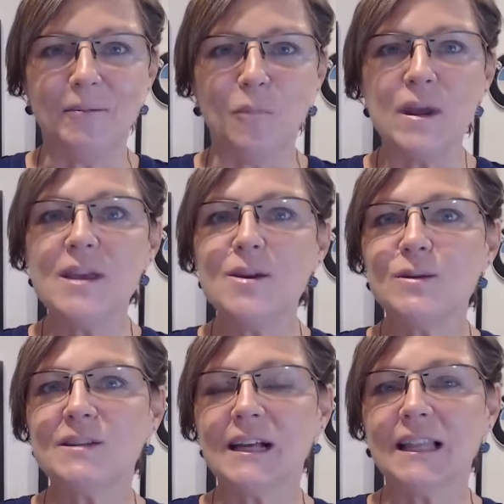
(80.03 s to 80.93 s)
We
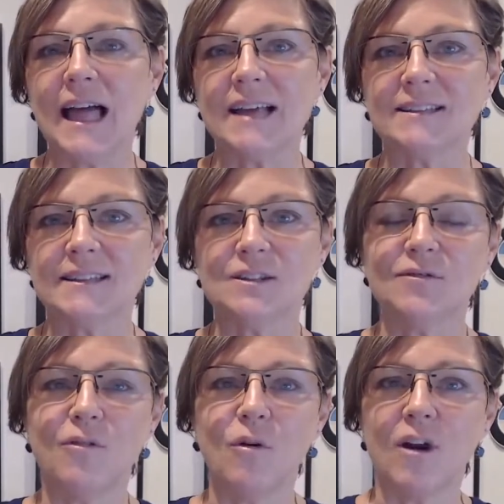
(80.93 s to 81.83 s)
use classes
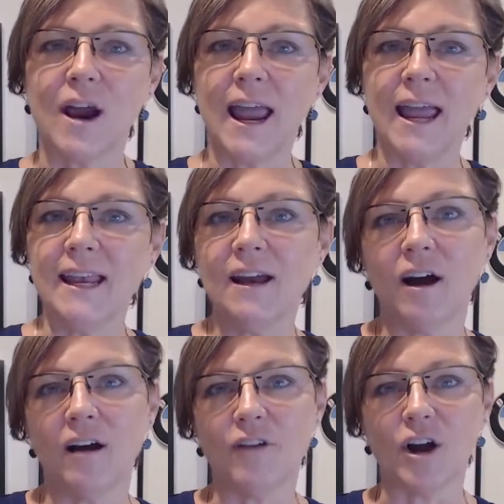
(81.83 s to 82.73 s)
for any
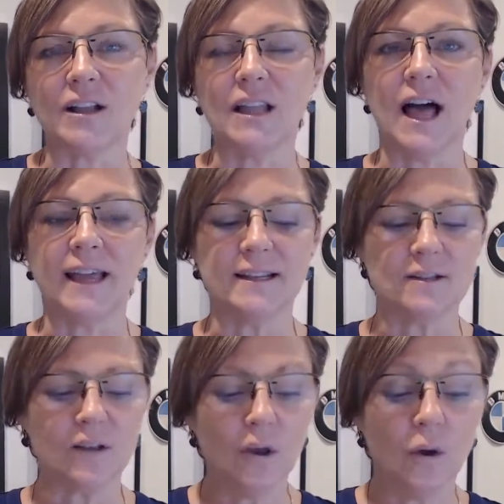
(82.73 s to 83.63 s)
of our clients